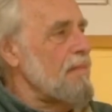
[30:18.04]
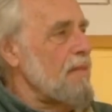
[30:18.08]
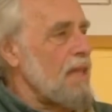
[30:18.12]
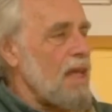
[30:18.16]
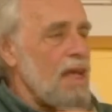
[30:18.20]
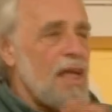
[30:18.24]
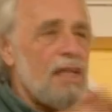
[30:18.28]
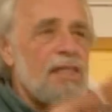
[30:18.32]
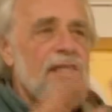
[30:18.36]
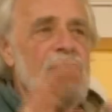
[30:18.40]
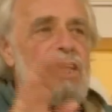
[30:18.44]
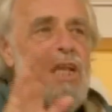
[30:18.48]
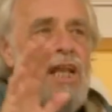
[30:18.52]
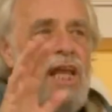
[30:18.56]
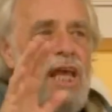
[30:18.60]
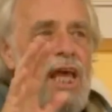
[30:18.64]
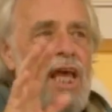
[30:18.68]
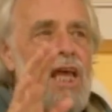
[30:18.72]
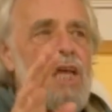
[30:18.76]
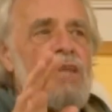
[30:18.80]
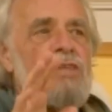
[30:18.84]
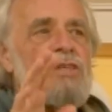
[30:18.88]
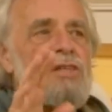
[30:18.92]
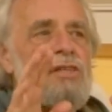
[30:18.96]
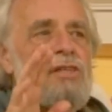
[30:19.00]
It's an
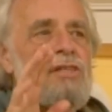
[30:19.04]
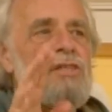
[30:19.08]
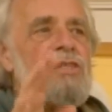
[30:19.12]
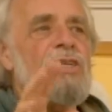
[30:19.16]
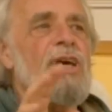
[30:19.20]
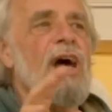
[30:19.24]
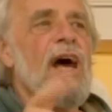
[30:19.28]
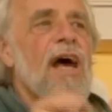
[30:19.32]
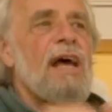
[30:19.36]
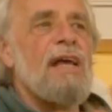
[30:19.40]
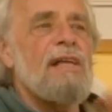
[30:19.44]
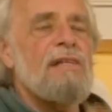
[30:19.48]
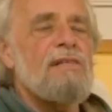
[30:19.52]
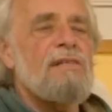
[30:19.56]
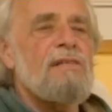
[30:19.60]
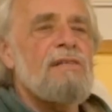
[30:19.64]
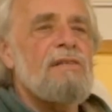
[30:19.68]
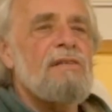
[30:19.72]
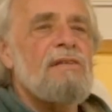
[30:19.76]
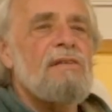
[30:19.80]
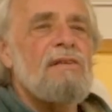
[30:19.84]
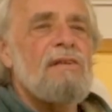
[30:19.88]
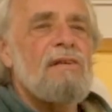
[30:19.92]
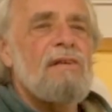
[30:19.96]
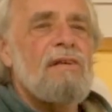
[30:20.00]
ancient
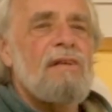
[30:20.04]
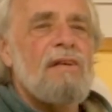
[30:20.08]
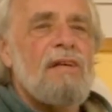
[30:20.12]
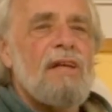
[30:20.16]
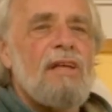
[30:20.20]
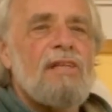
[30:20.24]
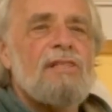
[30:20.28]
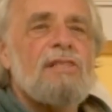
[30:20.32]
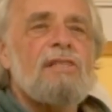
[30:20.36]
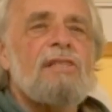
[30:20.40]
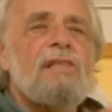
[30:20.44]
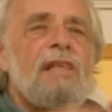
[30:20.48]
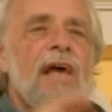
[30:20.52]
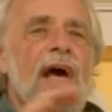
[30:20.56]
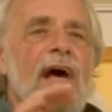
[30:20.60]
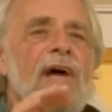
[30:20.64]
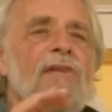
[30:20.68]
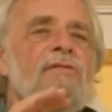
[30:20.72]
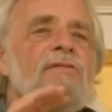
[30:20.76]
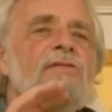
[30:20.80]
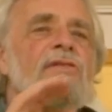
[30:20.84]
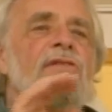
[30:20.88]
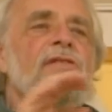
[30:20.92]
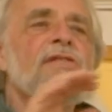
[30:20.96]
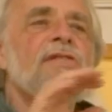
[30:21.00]
science. It's
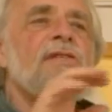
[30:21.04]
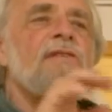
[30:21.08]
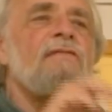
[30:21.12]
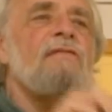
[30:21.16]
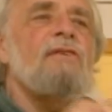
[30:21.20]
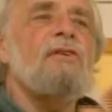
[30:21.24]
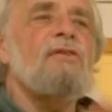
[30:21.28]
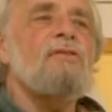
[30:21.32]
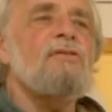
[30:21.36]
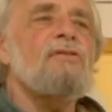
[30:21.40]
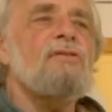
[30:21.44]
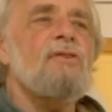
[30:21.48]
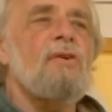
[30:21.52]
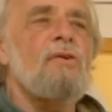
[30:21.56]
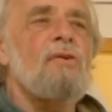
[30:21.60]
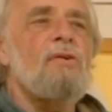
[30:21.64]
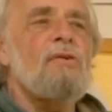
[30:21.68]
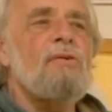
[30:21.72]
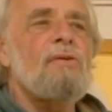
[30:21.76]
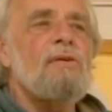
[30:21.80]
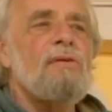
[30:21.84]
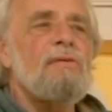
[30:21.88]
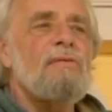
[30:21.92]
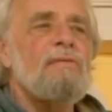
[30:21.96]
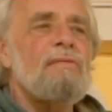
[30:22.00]
thousands of years
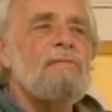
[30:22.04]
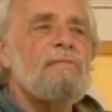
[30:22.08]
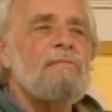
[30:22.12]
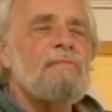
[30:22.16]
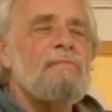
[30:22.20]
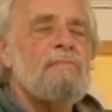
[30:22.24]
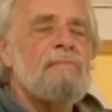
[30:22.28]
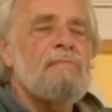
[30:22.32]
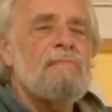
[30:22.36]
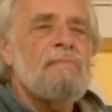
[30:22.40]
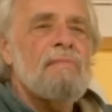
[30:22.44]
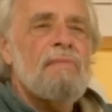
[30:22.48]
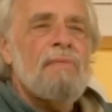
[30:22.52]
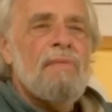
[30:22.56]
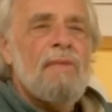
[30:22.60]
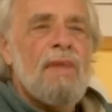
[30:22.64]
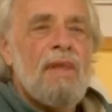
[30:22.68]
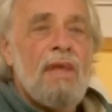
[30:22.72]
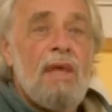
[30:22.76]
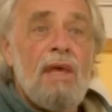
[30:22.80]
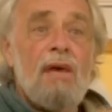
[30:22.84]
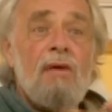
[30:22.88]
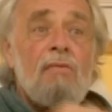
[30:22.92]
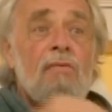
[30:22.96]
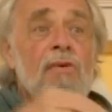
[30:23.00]
old.
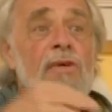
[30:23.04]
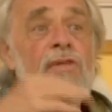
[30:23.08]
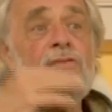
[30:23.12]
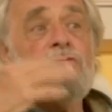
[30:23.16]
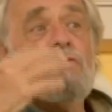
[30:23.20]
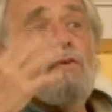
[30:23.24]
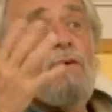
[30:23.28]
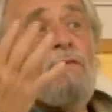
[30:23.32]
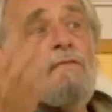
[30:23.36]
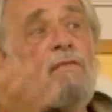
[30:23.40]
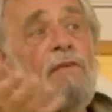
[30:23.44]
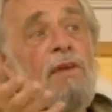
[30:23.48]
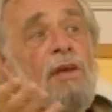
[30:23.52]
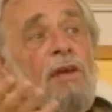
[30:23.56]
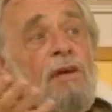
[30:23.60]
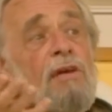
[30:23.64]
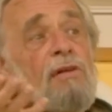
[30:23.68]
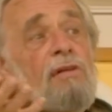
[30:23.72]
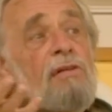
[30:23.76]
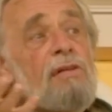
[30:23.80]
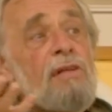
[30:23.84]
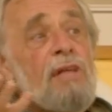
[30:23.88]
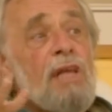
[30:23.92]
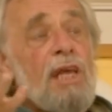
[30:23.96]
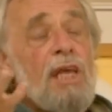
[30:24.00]
It was
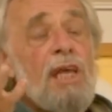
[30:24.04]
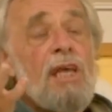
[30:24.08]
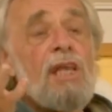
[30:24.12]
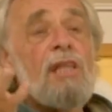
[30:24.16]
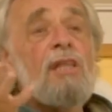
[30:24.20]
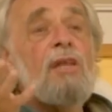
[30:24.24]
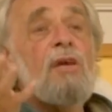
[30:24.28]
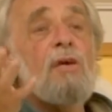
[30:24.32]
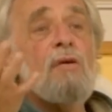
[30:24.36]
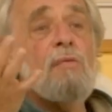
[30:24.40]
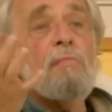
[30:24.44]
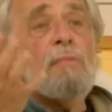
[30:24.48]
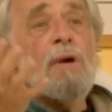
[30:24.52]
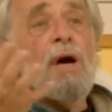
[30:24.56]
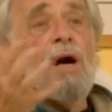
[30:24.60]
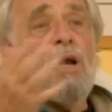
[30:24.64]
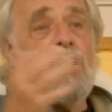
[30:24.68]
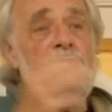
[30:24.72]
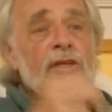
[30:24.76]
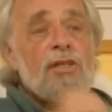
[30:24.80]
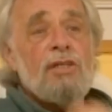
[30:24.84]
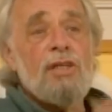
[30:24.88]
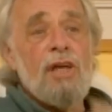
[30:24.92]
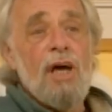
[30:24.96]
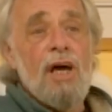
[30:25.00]
revealed in the
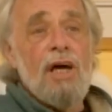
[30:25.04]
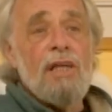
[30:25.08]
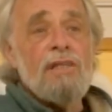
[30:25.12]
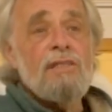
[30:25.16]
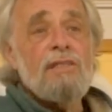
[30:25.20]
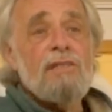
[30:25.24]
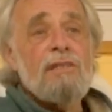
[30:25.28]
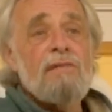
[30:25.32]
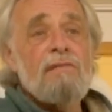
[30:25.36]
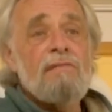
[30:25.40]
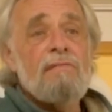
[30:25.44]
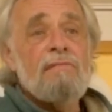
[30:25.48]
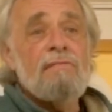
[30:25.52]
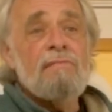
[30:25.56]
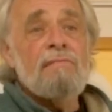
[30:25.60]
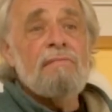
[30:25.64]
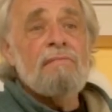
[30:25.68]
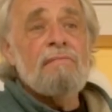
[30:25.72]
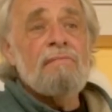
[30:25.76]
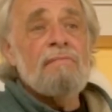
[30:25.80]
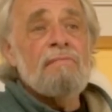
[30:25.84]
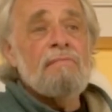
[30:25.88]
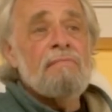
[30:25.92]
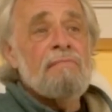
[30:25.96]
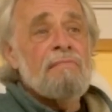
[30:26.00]
Upanishads.
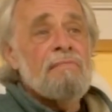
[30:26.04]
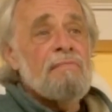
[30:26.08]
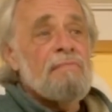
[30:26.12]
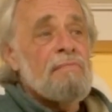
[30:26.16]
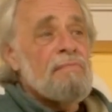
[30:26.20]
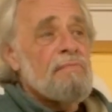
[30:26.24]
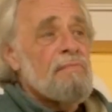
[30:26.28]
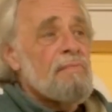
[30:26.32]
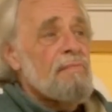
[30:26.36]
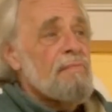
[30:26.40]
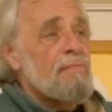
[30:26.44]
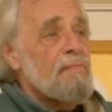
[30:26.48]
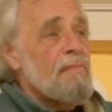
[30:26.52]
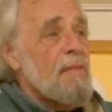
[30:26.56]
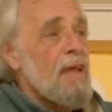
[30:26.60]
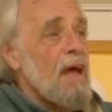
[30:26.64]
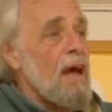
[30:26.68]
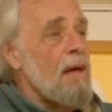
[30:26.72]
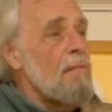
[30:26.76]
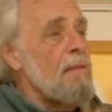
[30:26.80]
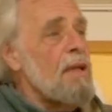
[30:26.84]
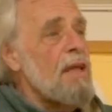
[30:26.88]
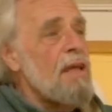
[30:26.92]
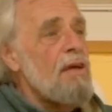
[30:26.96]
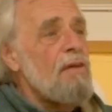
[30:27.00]

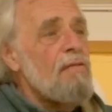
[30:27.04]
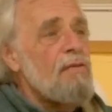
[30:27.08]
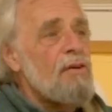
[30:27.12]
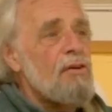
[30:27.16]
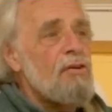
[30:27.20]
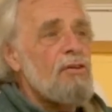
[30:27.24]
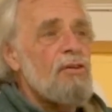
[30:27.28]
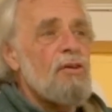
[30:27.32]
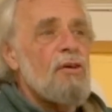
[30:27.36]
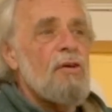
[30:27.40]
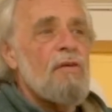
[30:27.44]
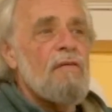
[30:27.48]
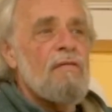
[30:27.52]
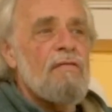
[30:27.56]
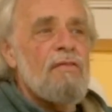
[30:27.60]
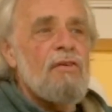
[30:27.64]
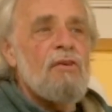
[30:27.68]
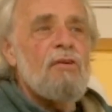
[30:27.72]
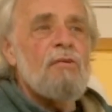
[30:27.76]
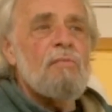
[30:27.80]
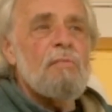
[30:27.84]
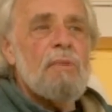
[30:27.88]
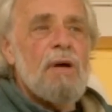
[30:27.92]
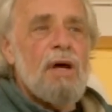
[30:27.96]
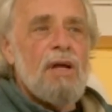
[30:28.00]
How many have heard of
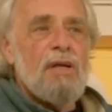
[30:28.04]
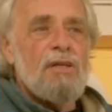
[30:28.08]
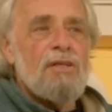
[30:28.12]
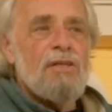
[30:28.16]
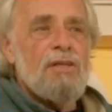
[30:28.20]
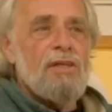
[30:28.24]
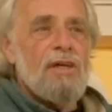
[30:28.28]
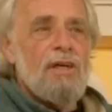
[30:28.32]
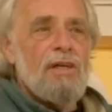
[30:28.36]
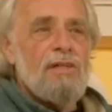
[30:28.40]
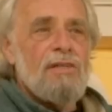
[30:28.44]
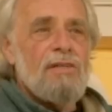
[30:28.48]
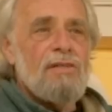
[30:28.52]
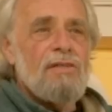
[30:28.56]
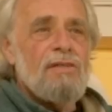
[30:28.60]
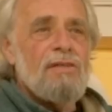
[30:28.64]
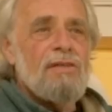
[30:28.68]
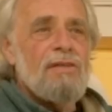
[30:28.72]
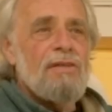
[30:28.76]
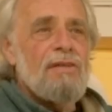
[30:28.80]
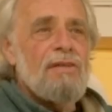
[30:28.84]
the Upanishads?